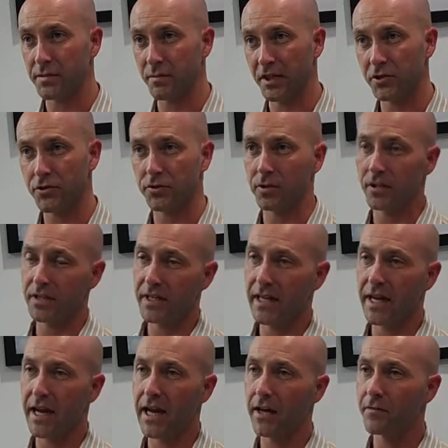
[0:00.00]
to make sure that
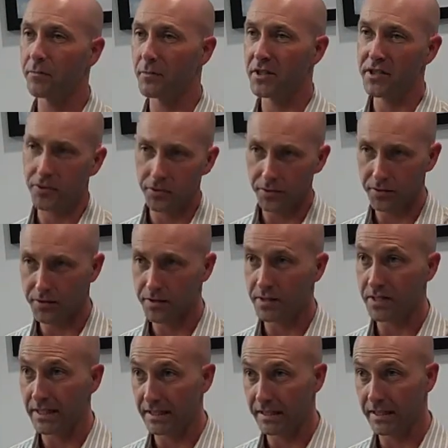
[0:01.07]
they have materials
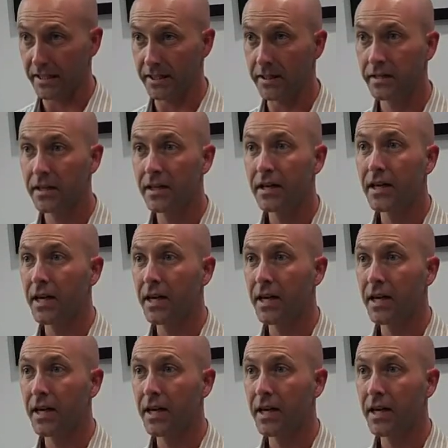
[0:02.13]
that they need.